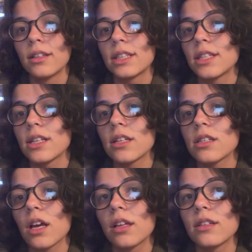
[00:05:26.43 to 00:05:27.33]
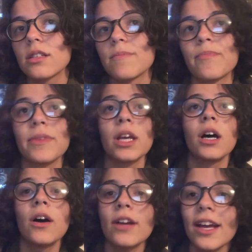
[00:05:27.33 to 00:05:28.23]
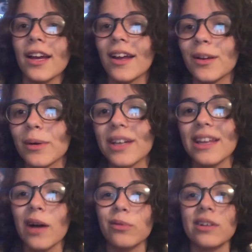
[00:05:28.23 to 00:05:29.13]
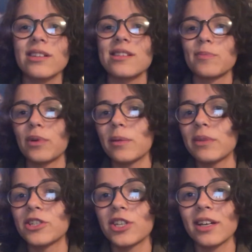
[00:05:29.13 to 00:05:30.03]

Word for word: dancing to silence. Okay, anyway, that was pretty much